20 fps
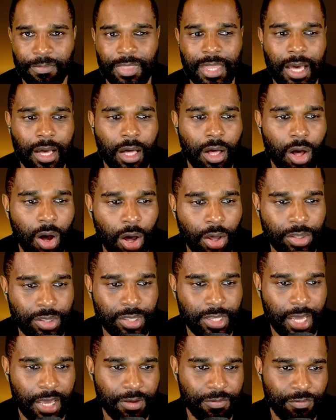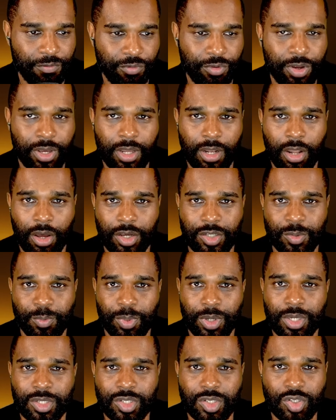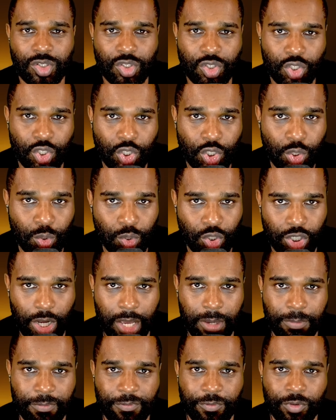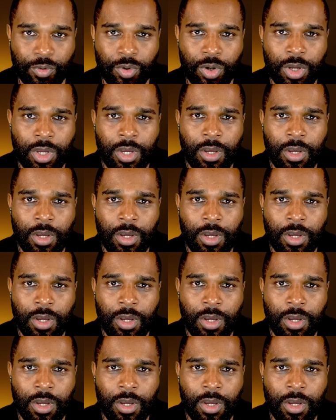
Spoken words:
Thank God they've realised, because it's too shameful